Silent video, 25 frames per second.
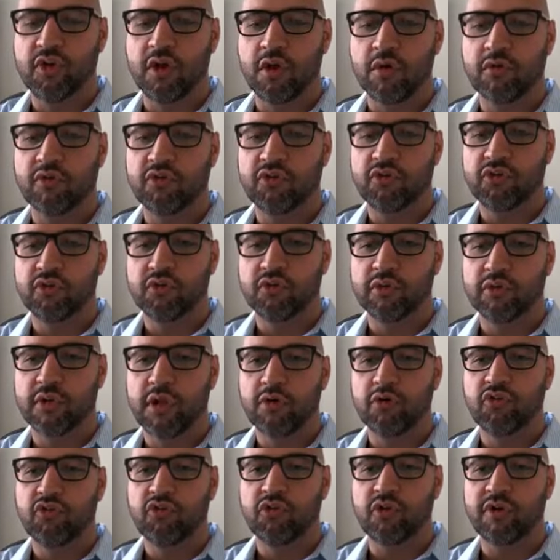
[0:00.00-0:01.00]
when you go to
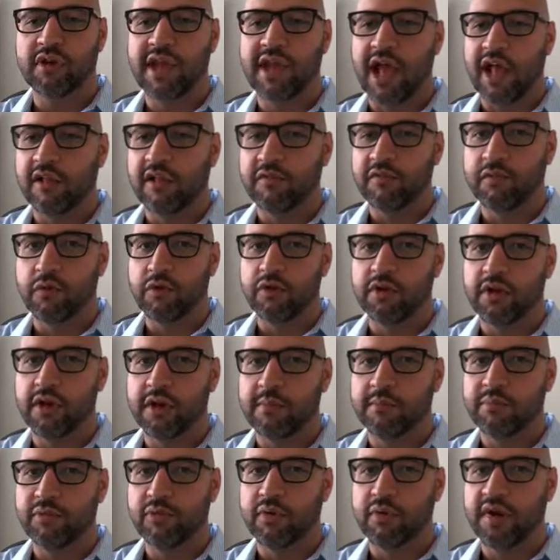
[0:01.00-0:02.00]
load your California